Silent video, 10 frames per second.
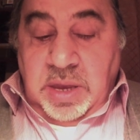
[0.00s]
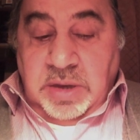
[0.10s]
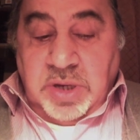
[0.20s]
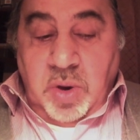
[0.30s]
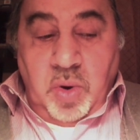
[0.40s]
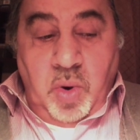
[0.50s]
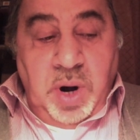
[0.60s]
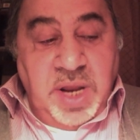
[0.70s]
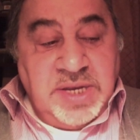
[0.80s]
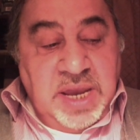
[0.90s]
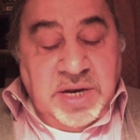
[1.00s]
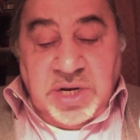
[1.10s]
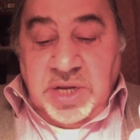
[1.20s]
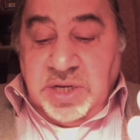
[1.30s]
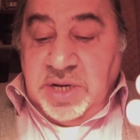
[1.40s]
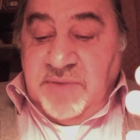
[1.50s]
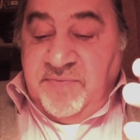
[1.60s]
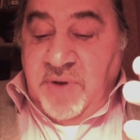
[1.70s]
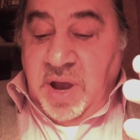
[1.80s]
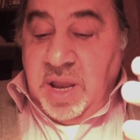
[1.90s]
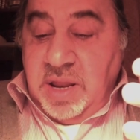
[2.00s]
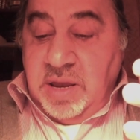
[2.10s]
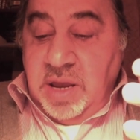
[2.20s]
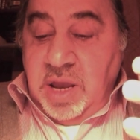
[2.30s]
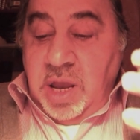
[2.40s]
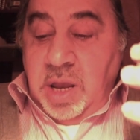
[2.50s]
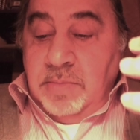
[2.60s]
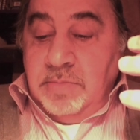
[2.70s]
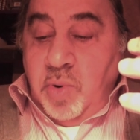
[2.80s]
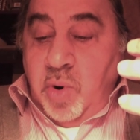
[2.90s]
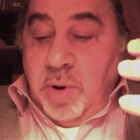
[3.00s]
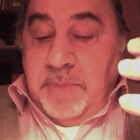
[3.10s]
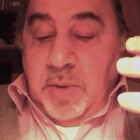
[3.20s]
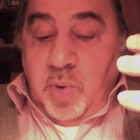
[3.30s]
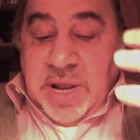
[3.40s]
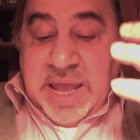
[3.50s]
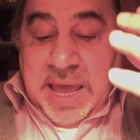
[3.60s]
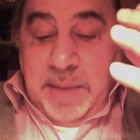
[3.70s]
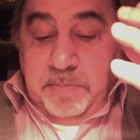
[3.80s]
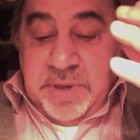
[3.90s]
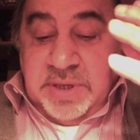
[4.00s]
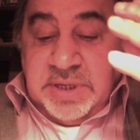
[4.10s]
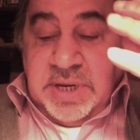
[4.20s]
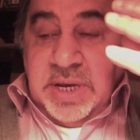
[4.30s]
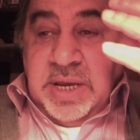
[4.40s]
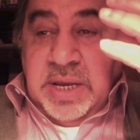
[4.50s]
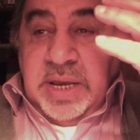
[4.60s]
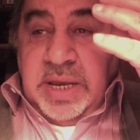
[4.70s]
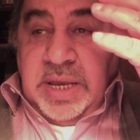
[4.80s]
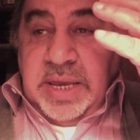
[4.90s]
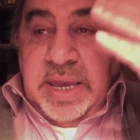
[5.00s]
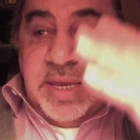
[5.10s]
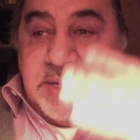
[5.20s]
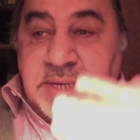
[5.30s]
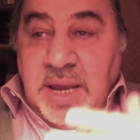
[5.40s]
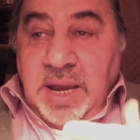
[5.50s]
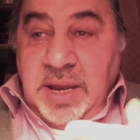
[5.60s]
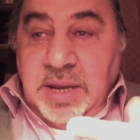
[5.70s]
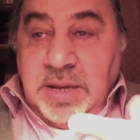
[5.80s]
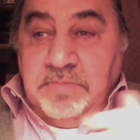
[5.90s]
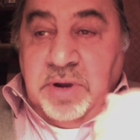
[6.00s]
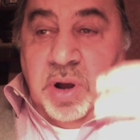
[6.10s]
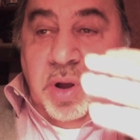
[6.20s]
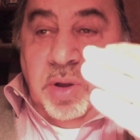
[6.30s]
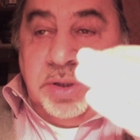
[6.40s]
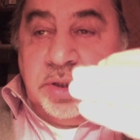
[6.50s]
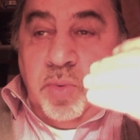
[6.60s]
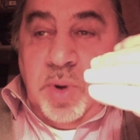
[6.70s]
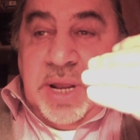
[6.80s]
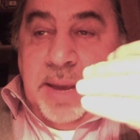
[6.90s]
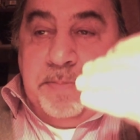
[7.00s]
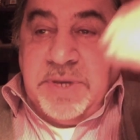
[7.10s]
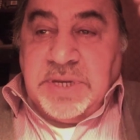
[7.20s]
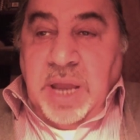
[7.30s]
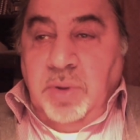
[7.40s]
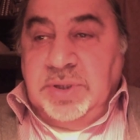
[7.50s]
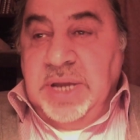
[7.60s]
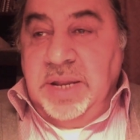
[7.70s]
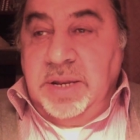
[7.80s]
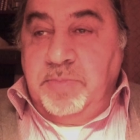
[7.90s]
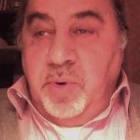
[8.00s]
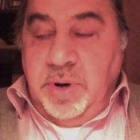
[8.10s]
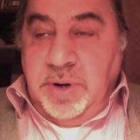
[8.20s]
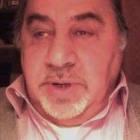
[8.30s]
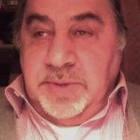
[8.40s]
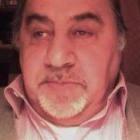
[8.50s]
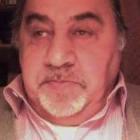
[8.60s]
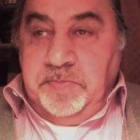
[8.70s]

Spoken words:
So organizations are defined more by what happens inside, but also what happens outside their borders.